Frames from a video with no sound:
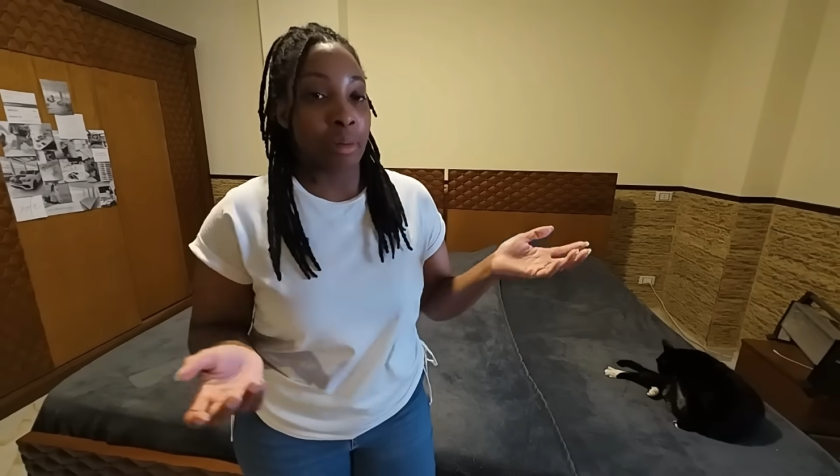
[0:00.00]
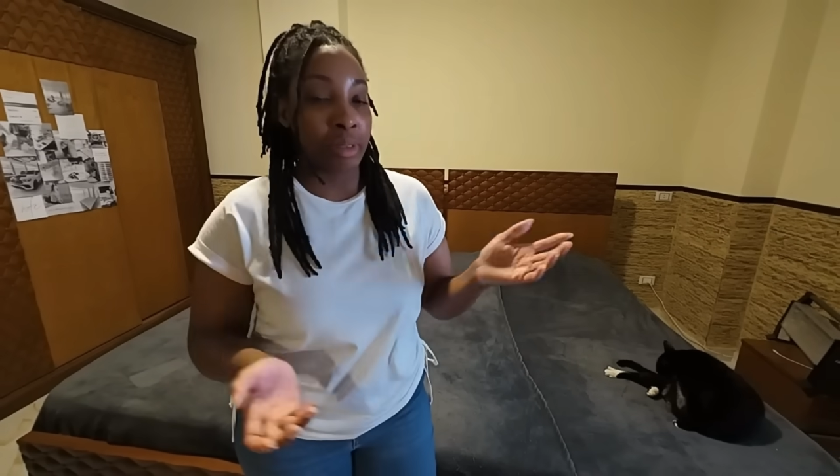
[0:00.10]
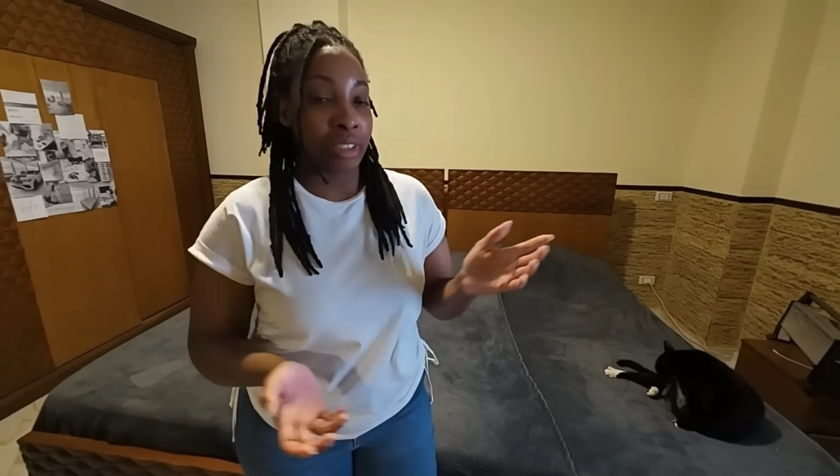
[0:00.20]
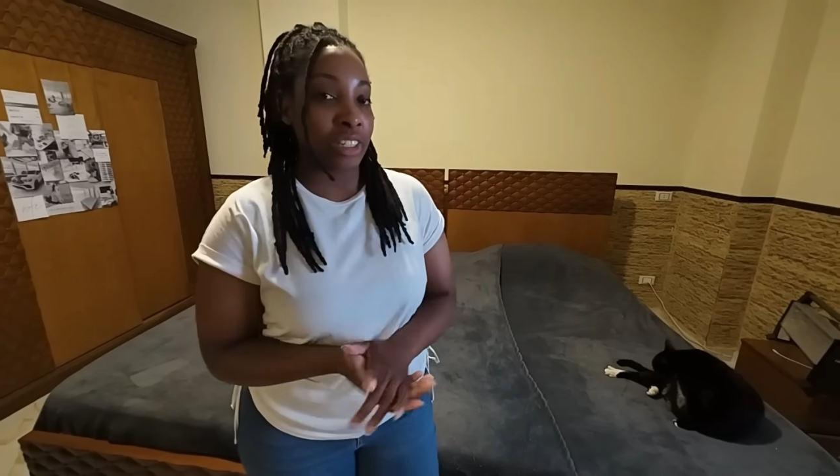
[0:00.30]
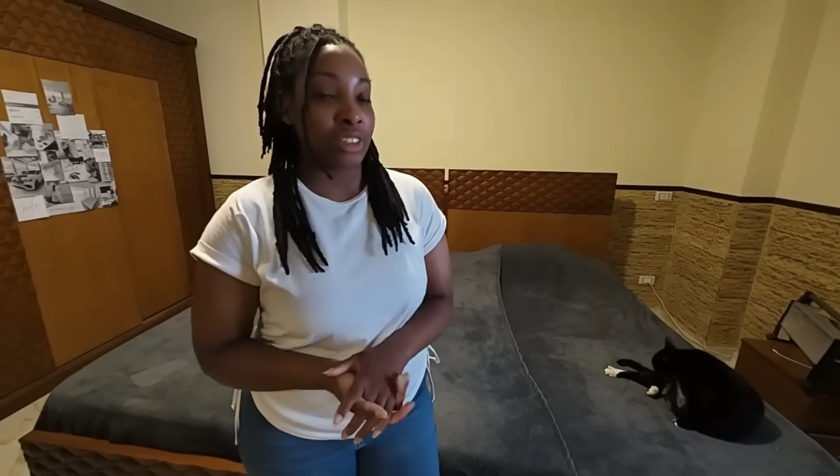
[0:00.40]
I'm
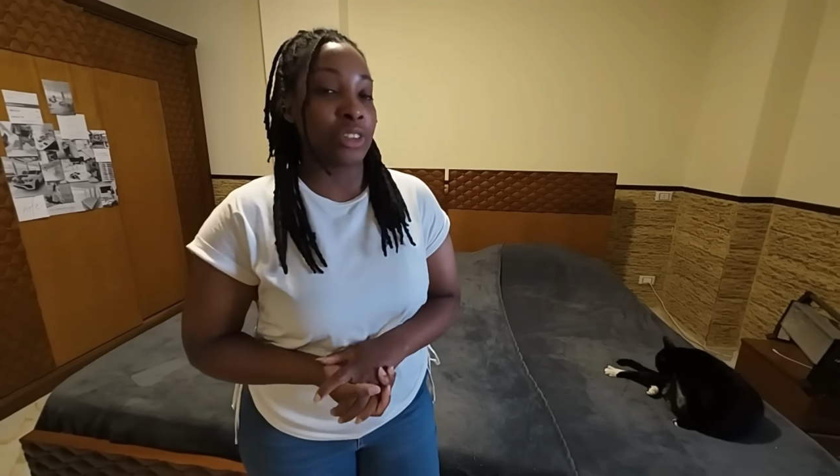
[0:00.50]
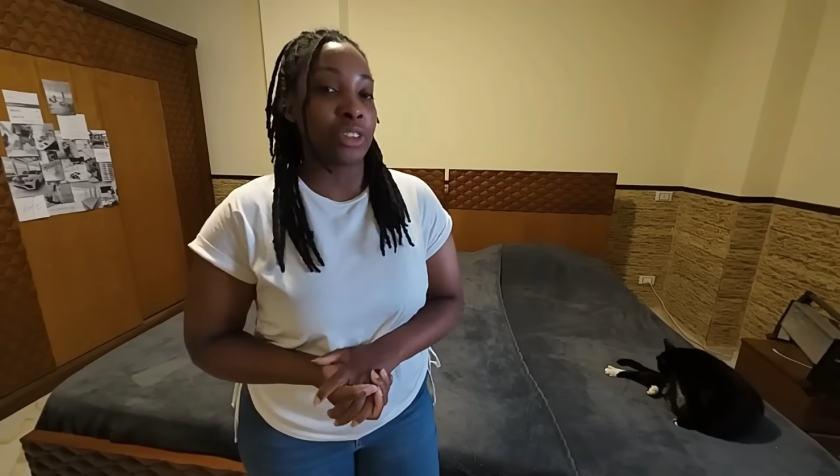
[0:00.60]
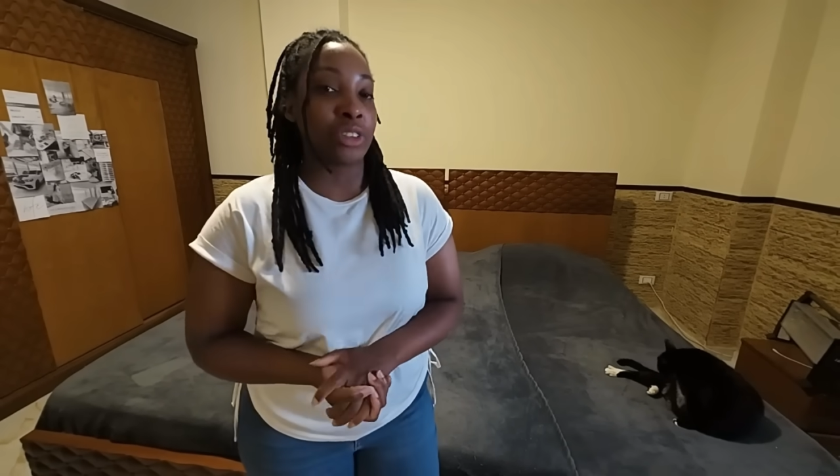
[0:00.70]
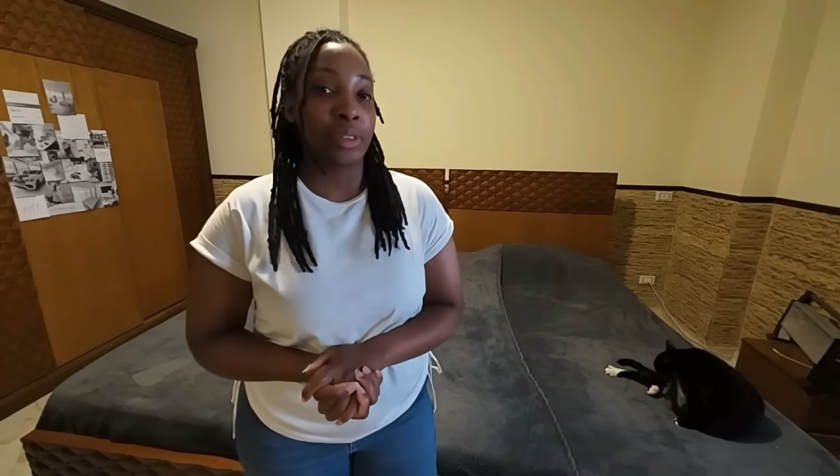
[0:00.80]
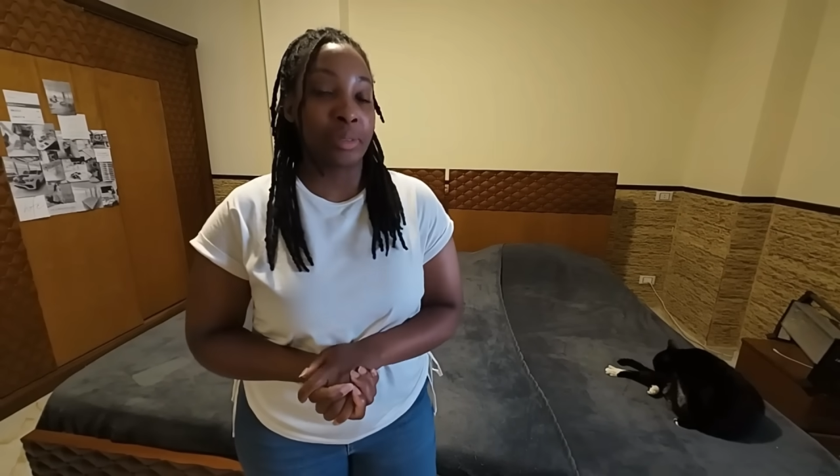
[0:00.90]
gonna tell you the
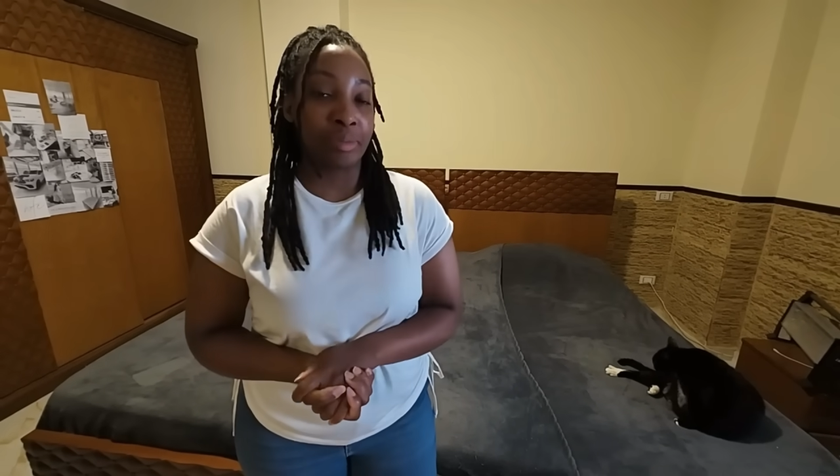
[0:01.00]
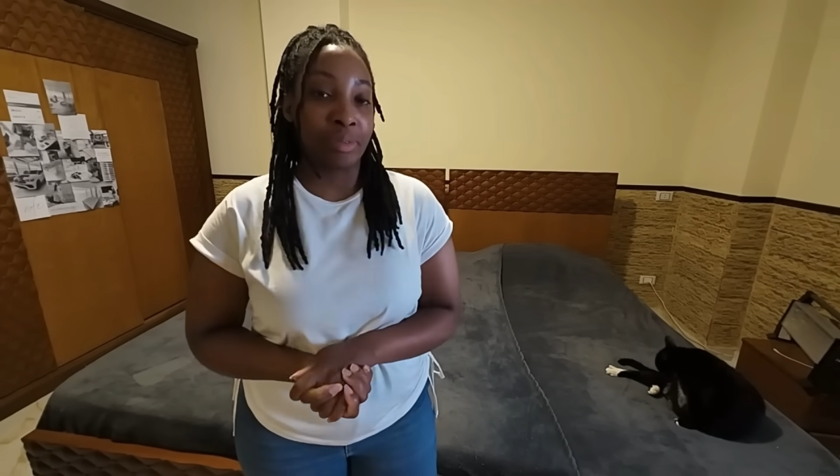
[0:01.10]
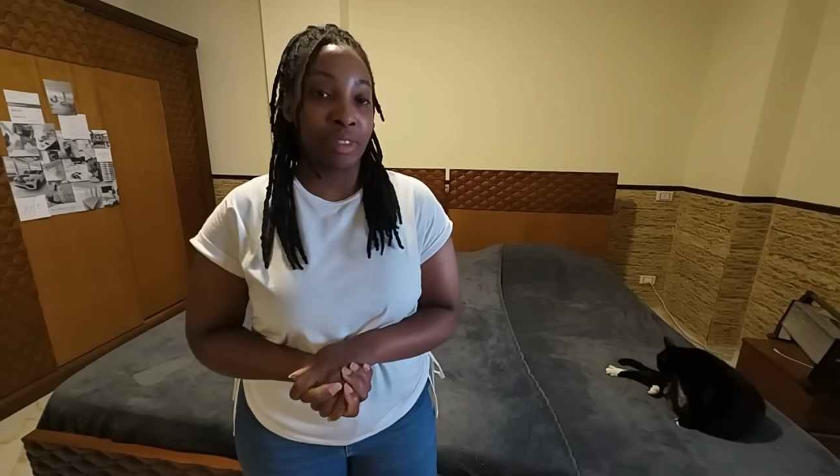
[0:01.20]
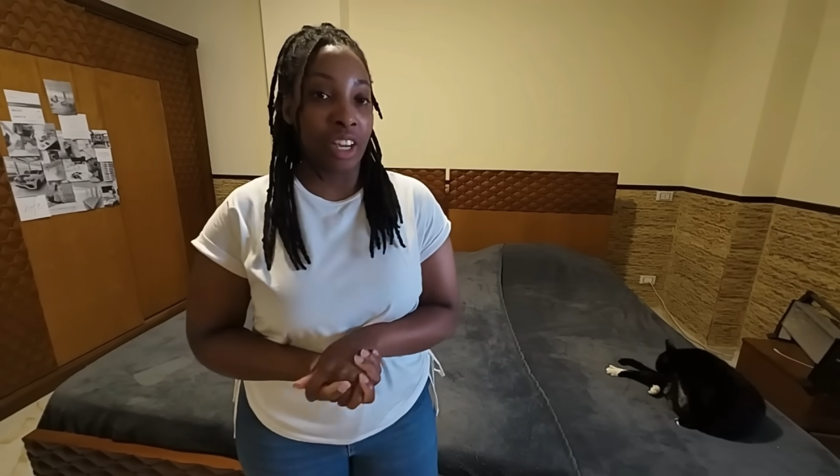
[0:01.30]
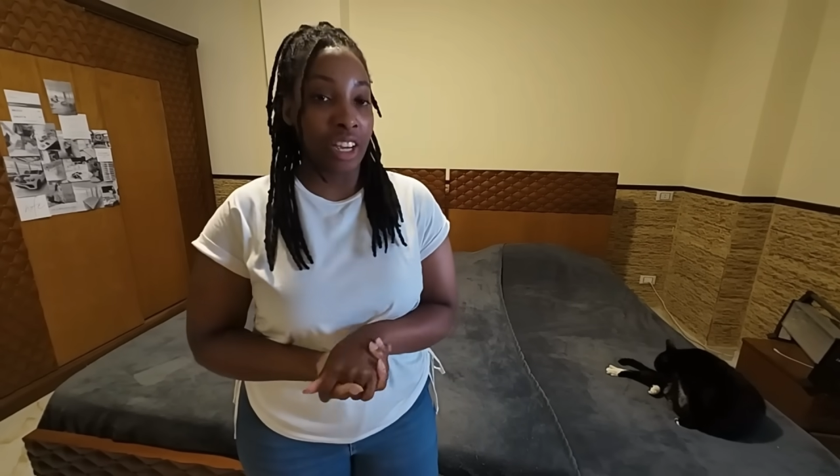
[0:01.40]
truth.
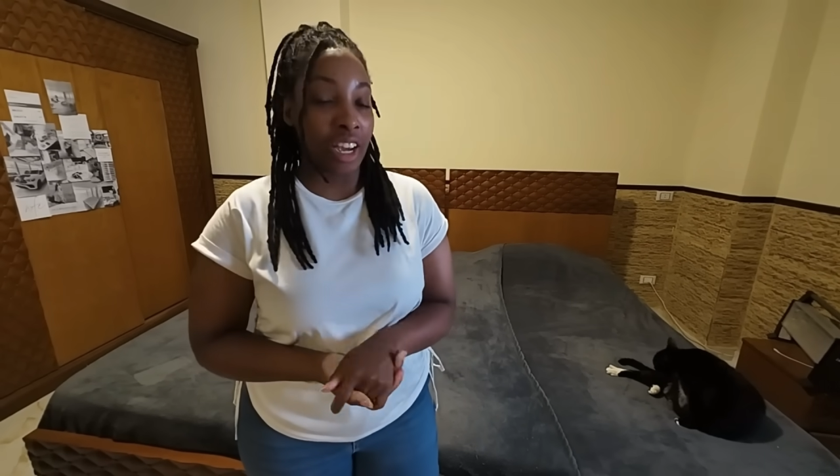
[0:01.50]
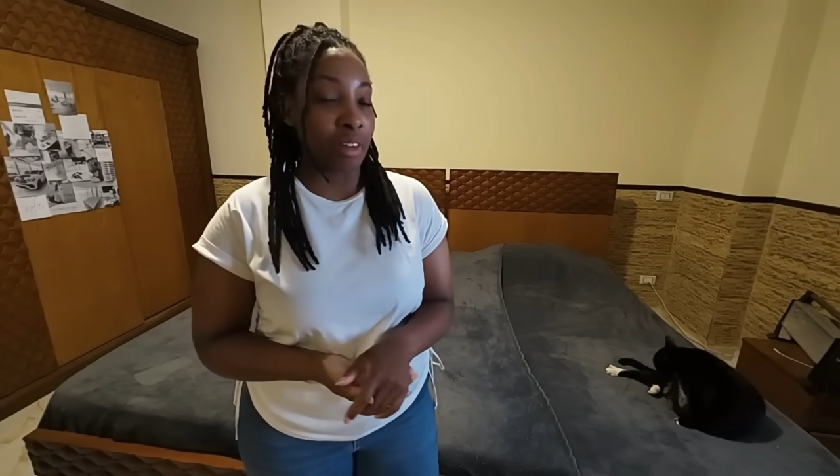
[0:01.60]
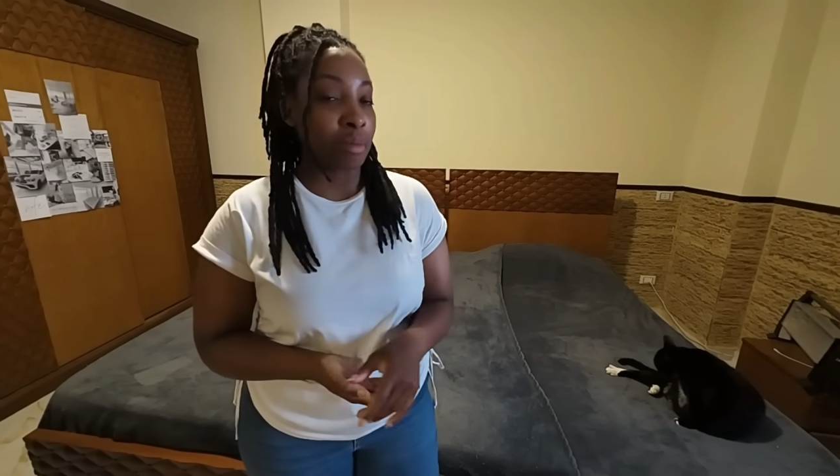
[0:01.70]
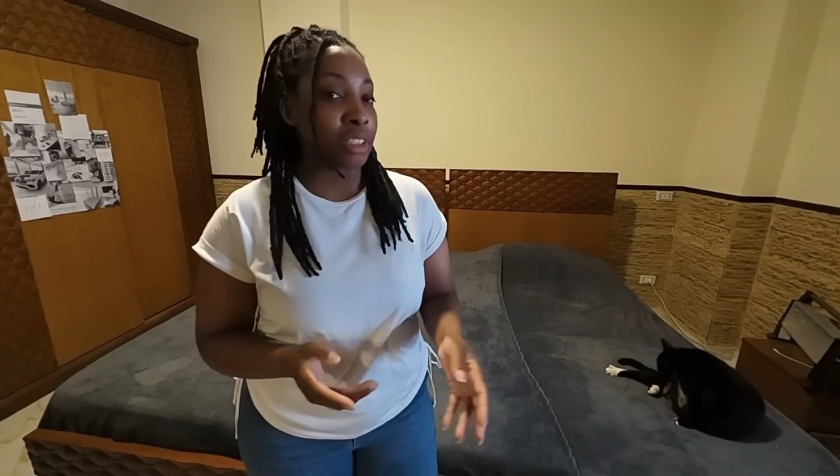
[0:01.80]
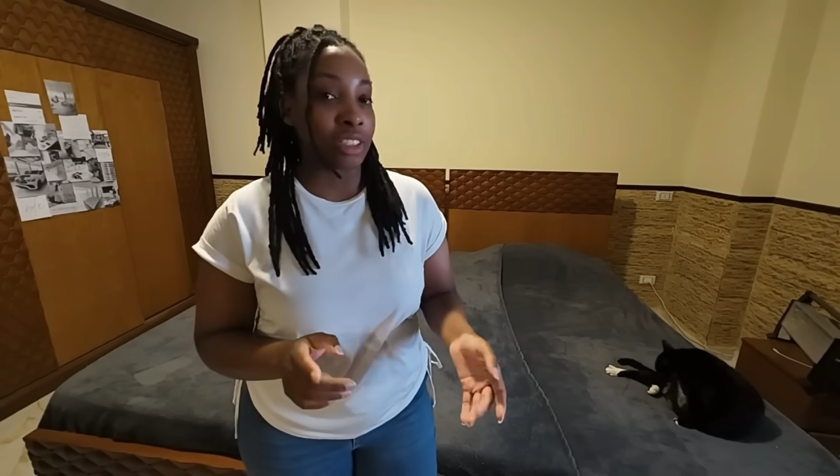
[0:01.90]
Okay,
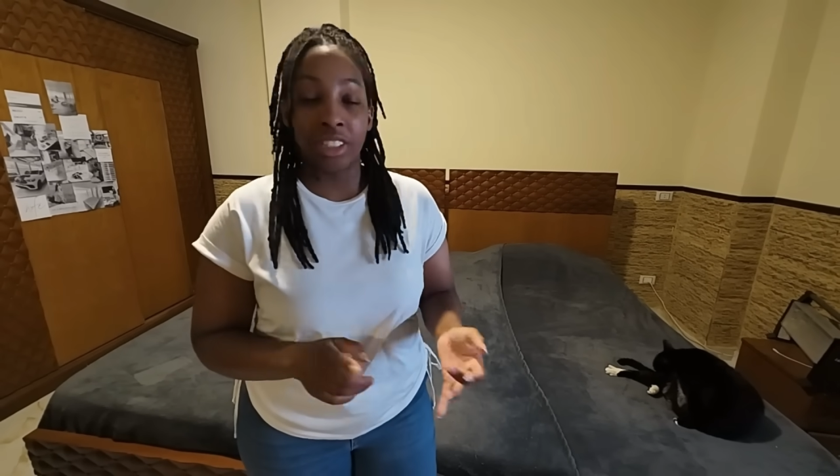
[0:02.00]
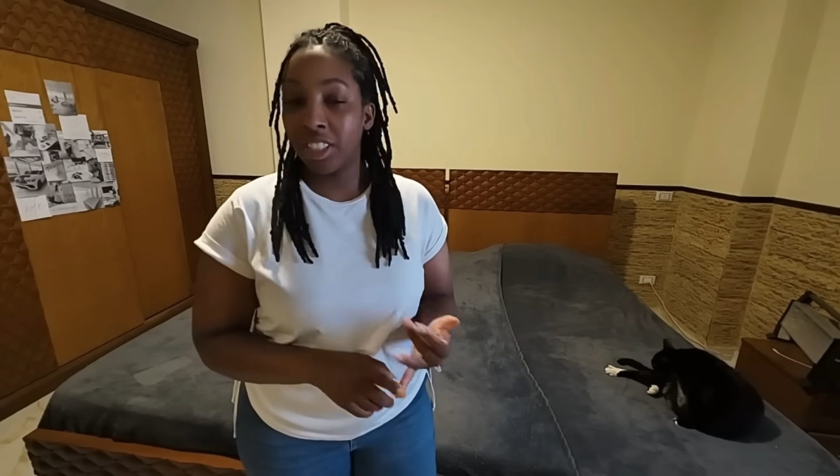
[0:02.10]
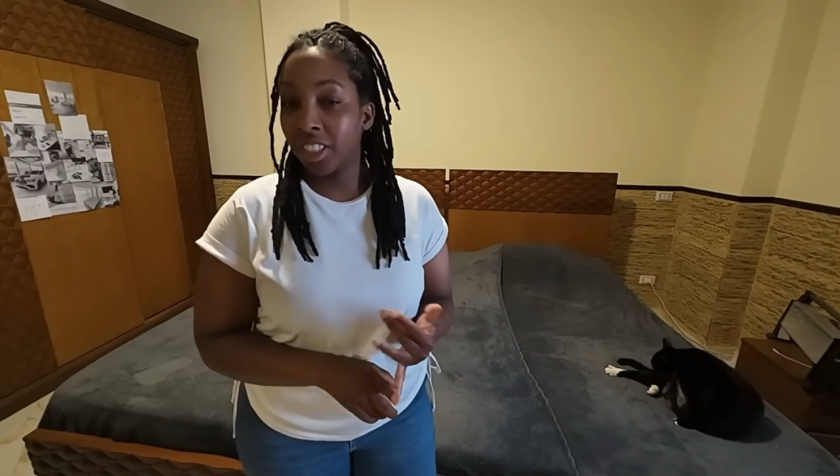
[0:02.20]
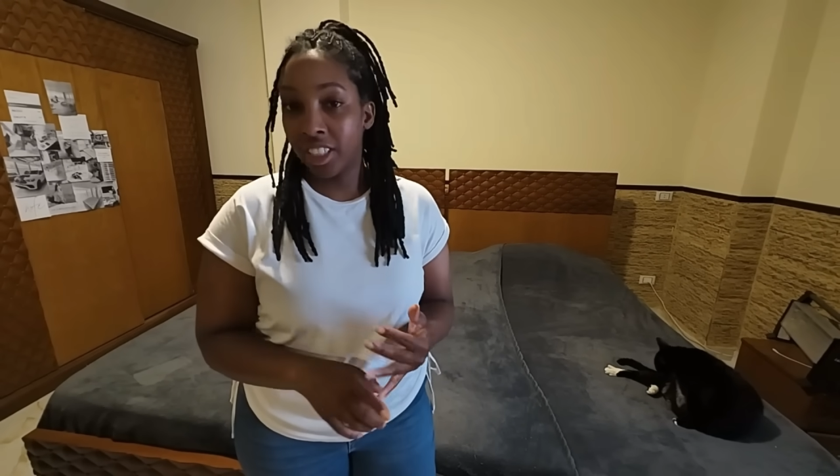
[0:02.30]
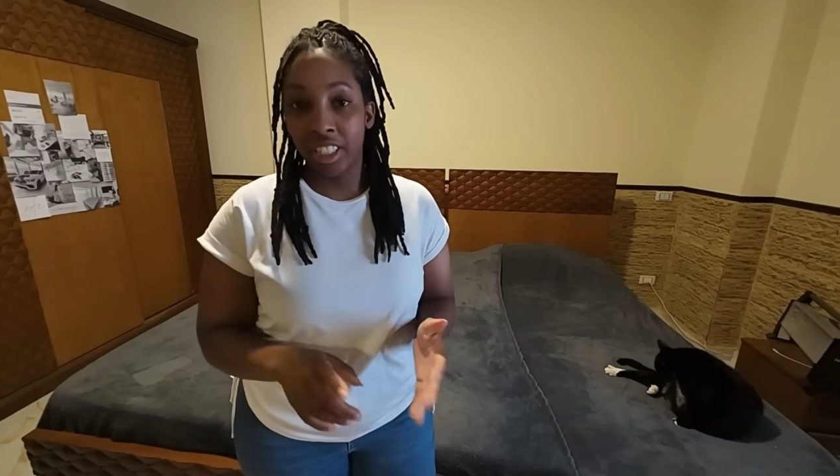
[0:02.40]
I've been to
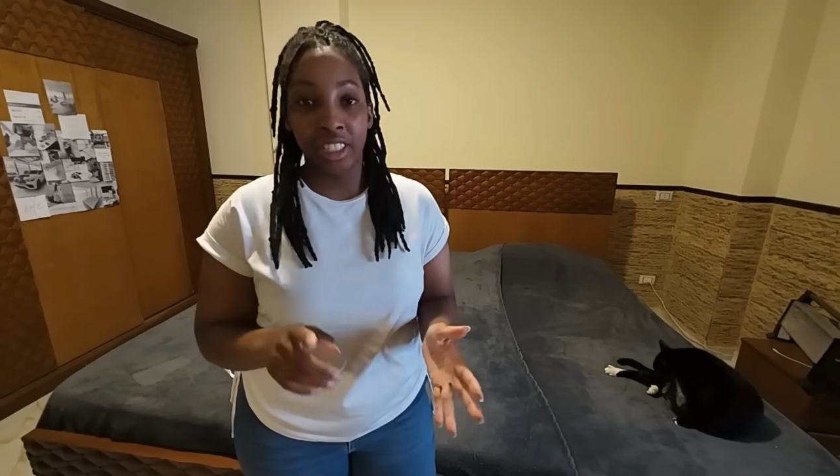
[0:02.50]
Turkey,